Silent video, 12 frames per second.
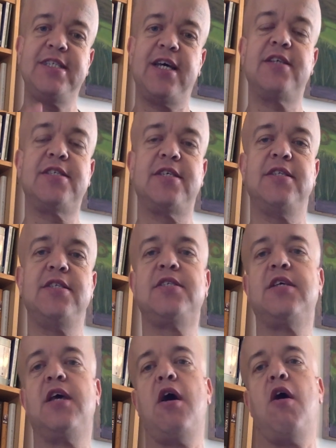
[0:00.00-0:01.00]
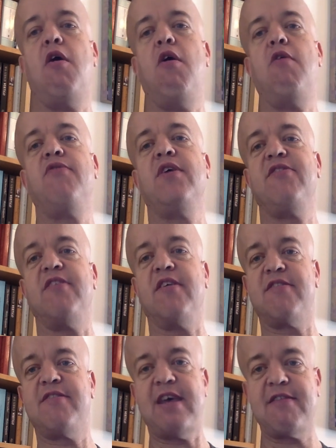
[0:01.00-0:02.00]
dozens of
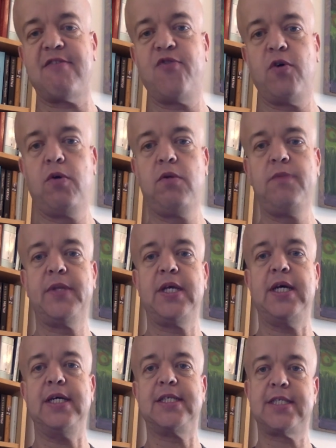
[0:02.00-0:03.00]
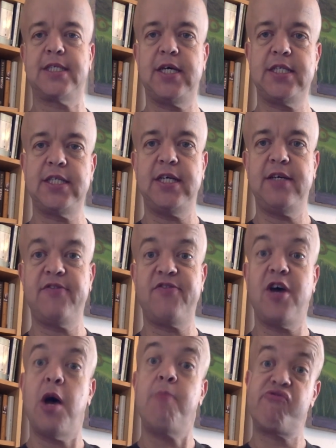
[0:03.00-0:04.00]
successful, assertive,
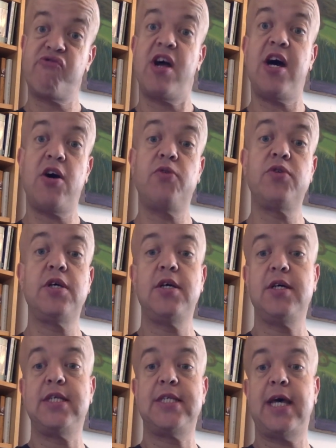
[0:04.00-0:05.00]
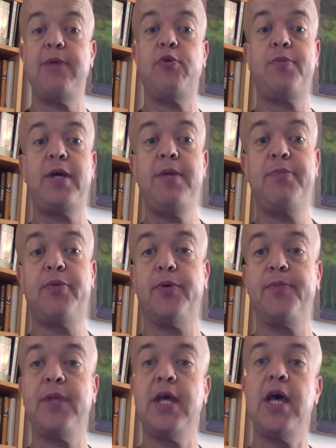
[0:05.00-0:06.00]
proud disabled
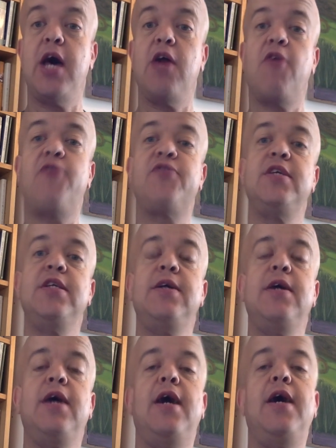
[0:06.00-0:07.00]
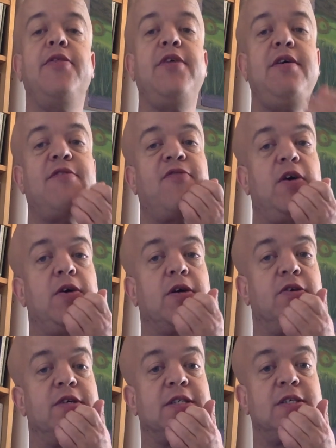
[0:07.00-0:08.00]
people. And often, these folk
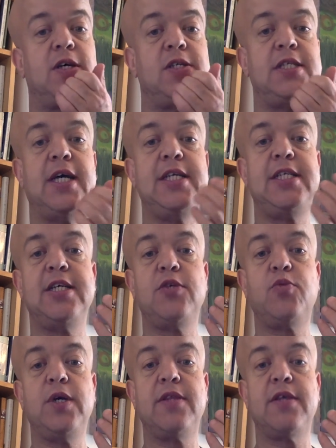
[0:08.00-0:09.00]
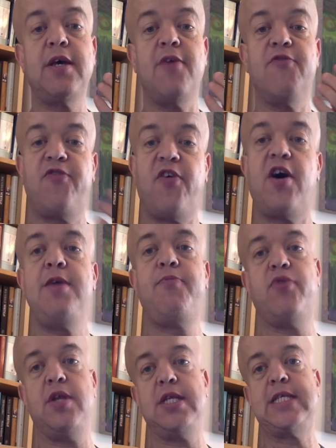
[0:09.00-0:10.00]
are associated with
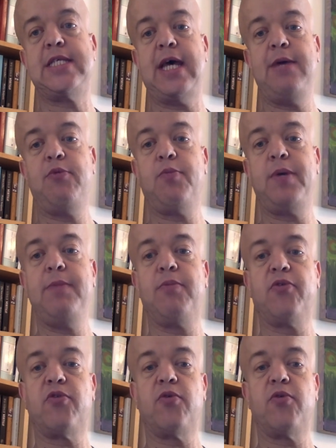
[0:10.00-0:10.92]
vibrant disabled people's